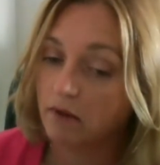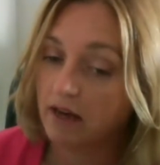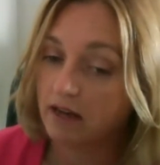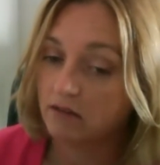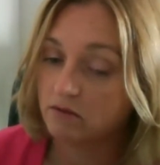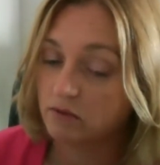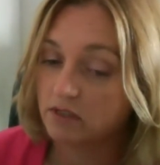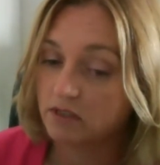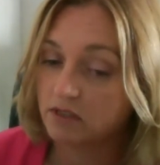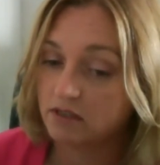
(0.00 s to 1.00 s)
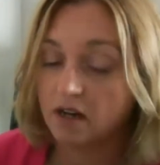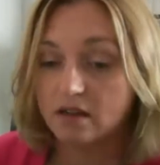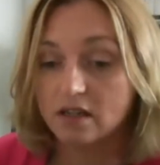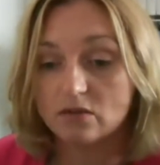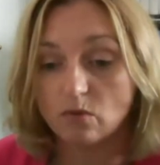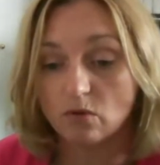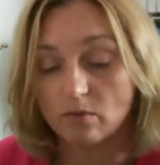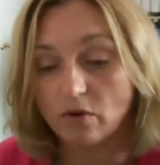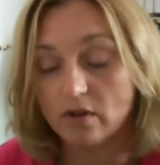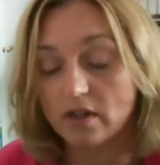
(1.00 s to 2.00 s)
how we design things, what the
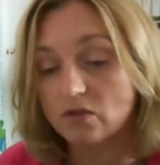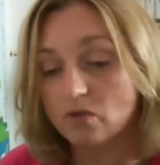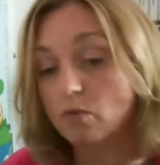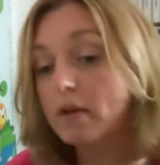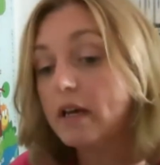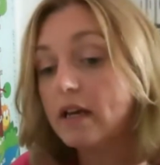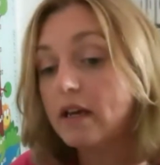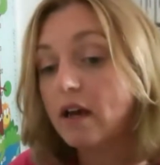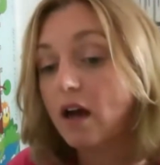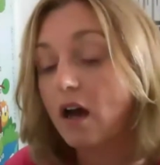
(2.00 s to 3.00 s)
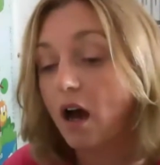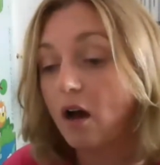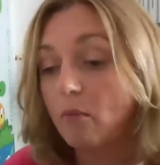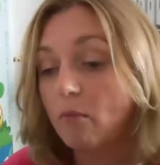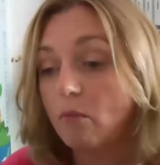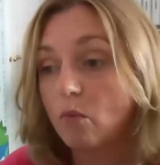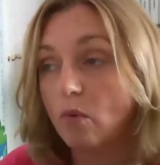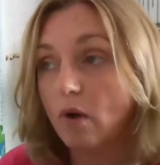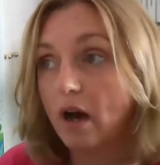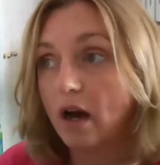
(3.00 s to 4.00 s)
products will be,
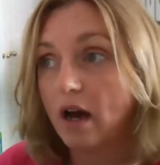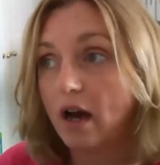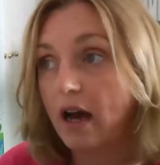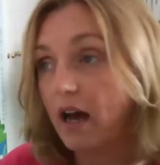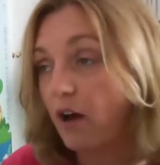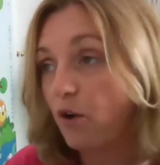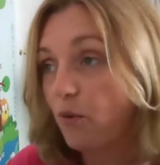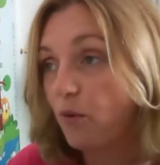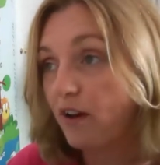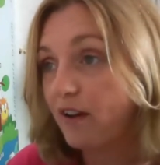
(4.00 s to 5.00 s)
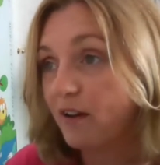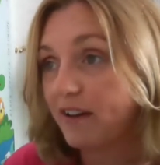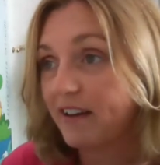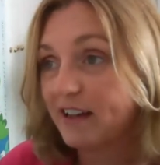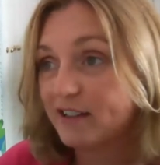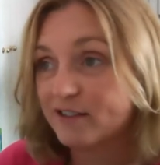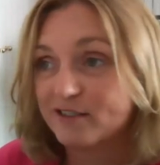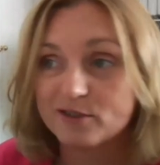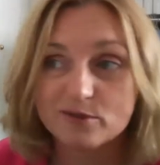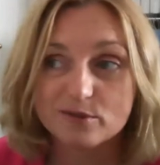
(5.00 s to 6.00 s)
who we're going to get
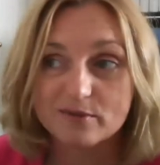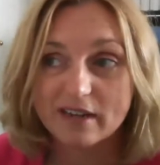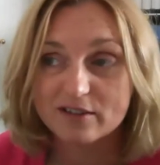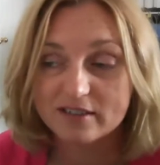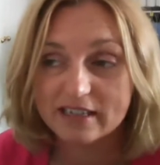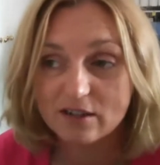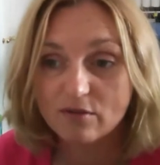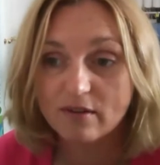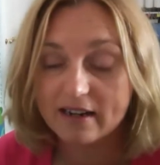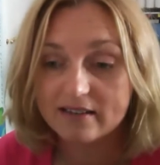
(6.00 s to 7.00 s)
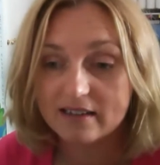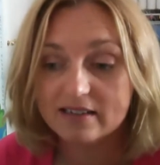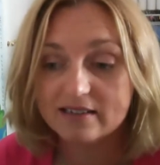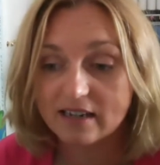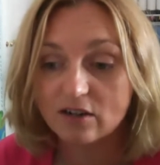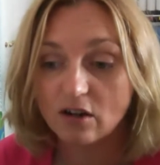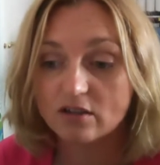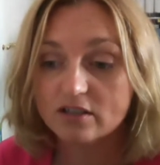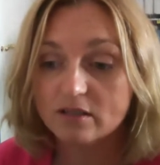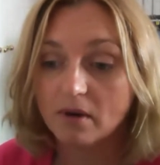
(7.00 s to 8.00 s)
to actually create the
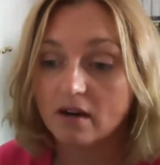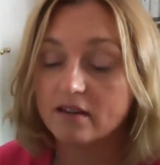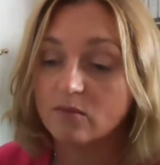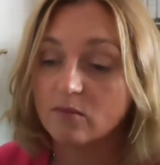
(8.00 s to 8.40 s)
technology behind the